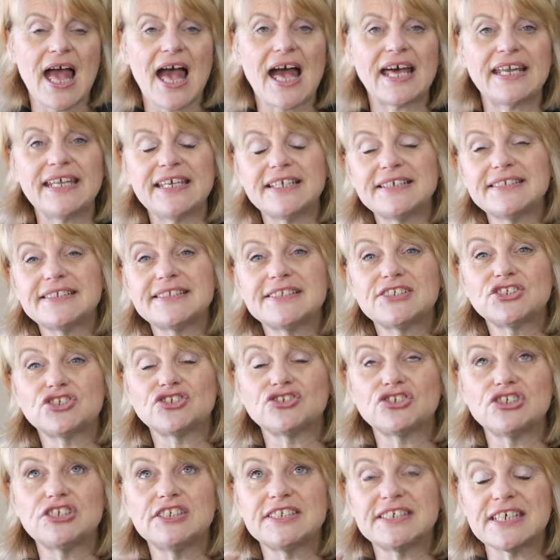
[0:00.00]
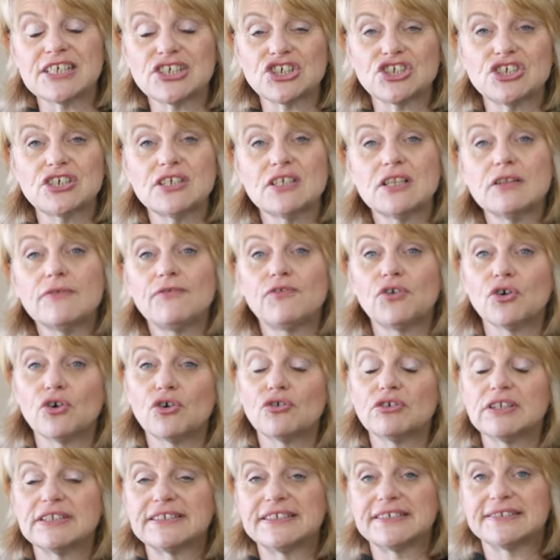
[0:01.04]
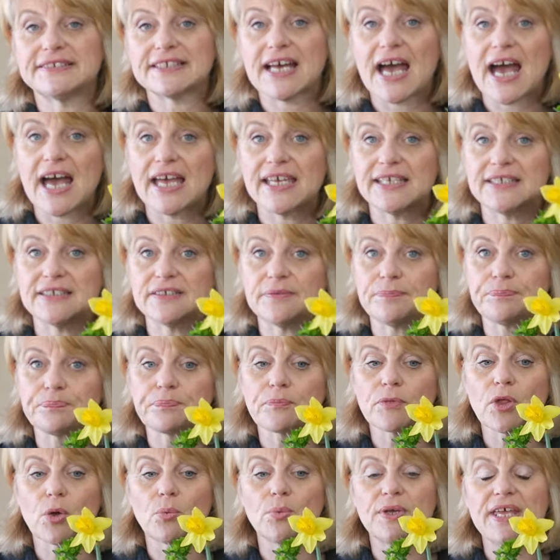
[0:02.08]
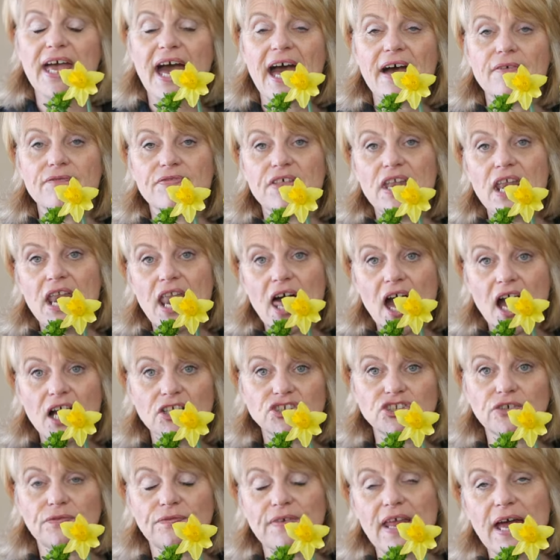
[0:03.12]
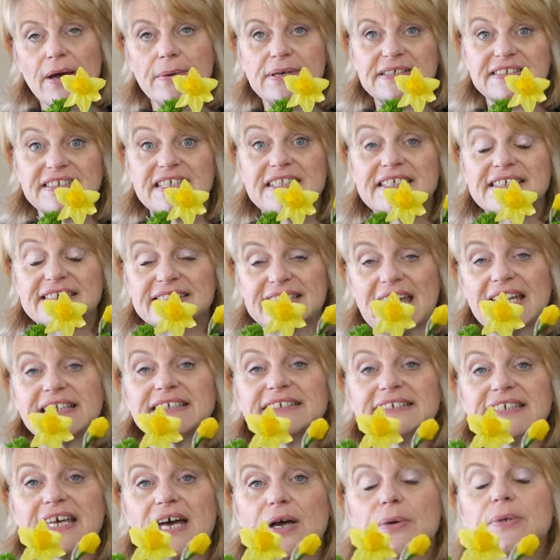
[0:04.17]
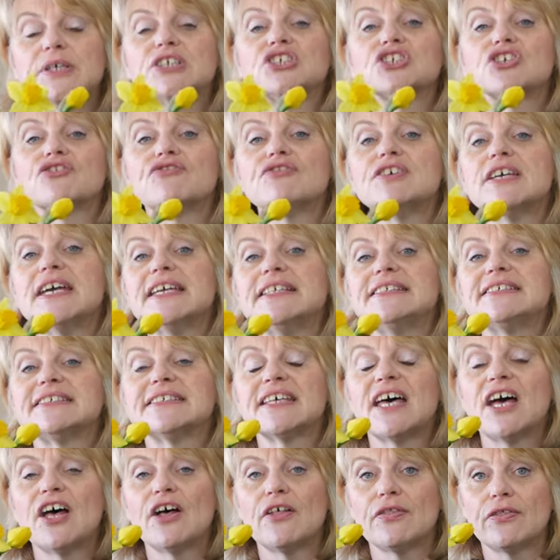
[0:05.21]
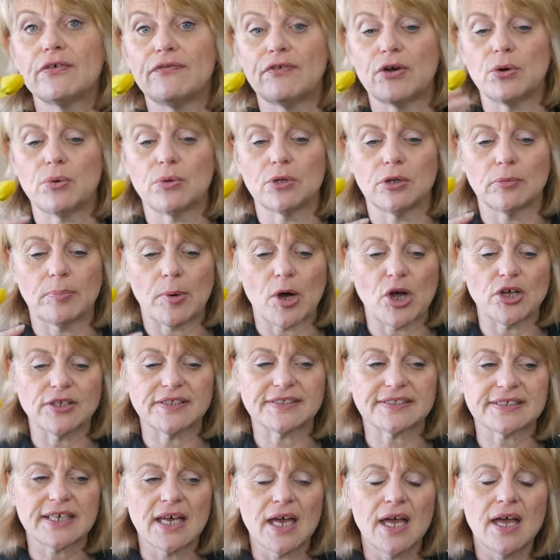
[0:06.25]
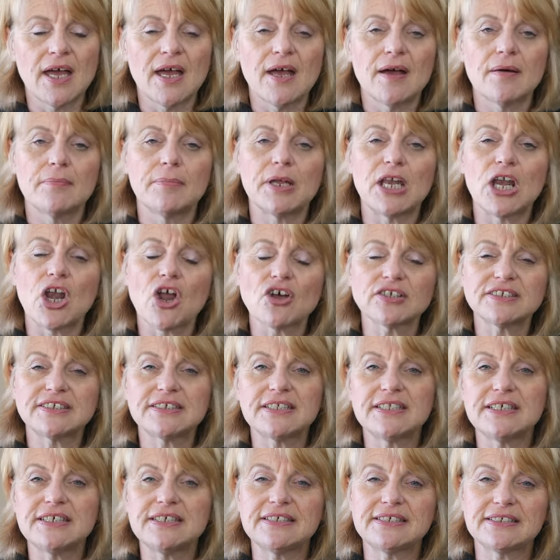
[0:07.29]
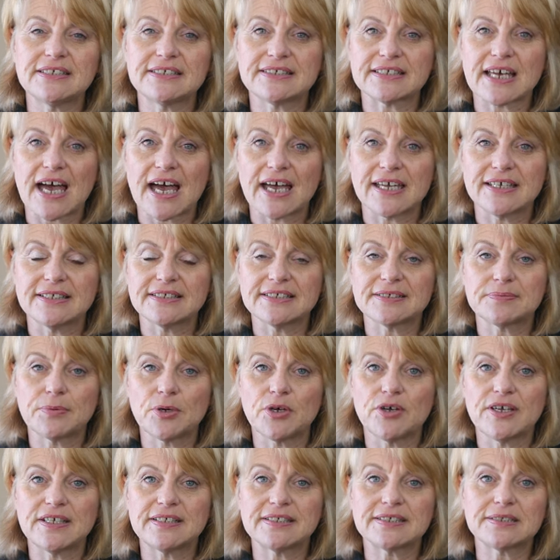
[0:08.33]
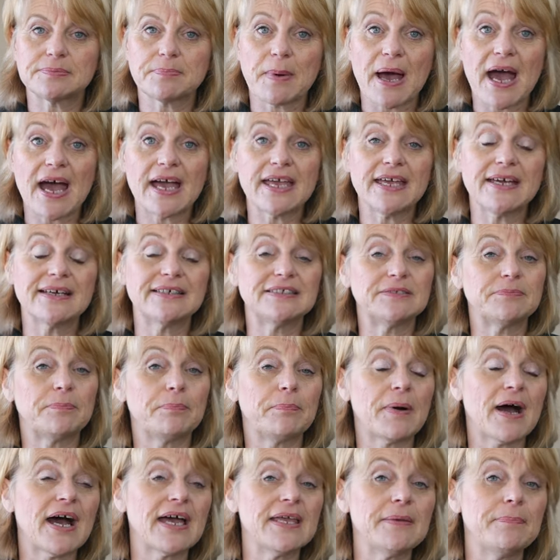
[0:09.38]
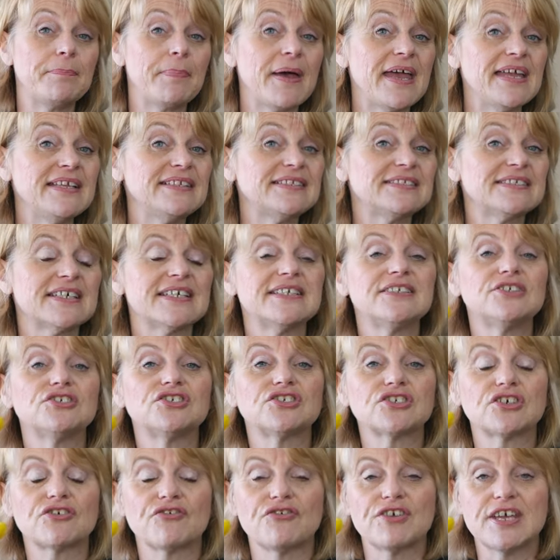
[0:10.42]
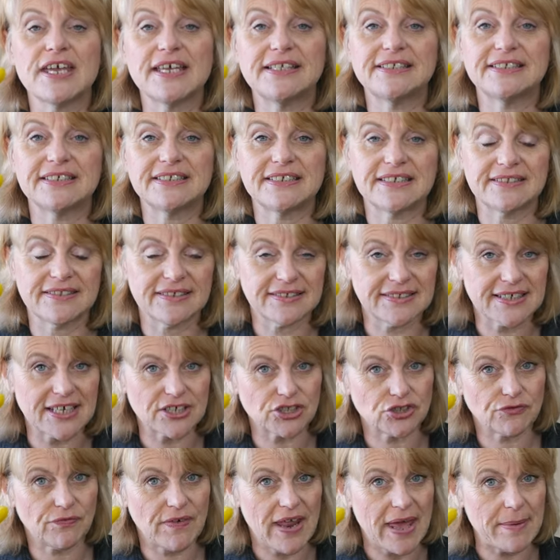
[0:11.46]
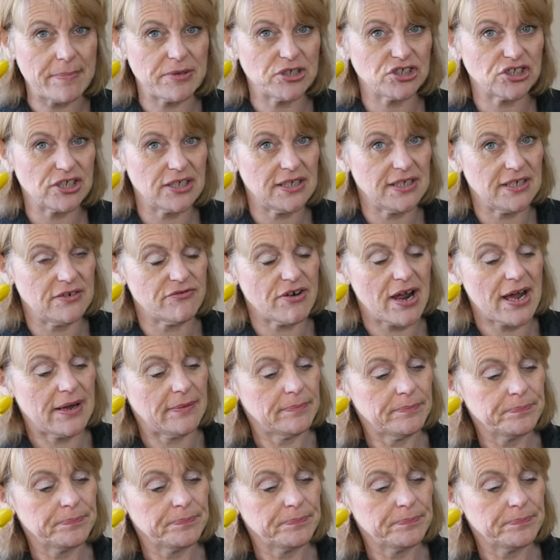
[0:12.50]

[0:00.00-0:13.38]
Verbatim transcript: And in traditional floral design, we have the larger flowers to the centre, which creates the focal point. But lots of these designs were inspired by paintings created in the Dutch Flemish era.